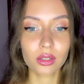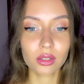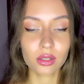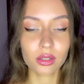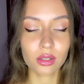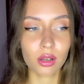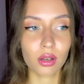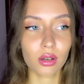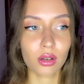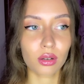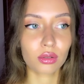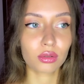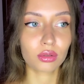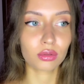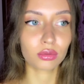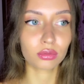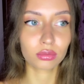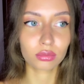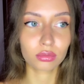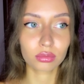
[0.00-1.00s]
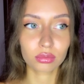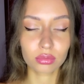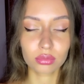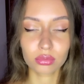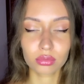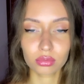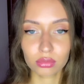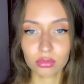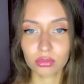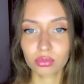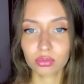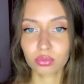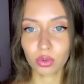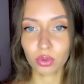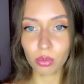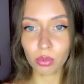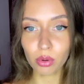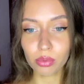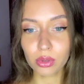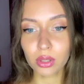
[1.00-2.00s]
So
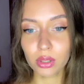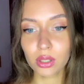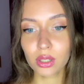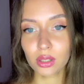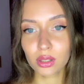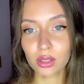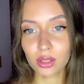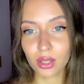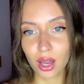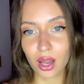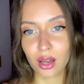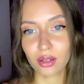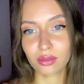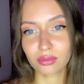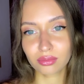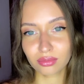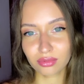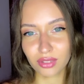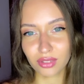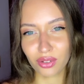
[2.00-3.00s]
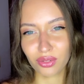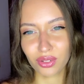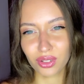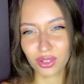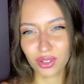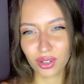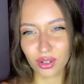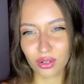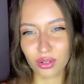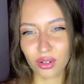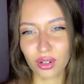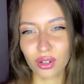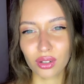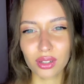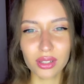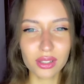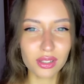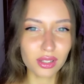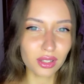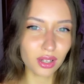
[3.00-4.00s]
probably, yeah, I will go
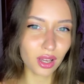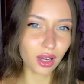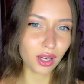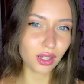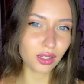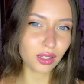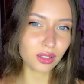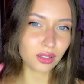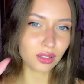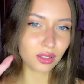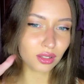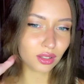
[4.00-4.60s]
early tonight.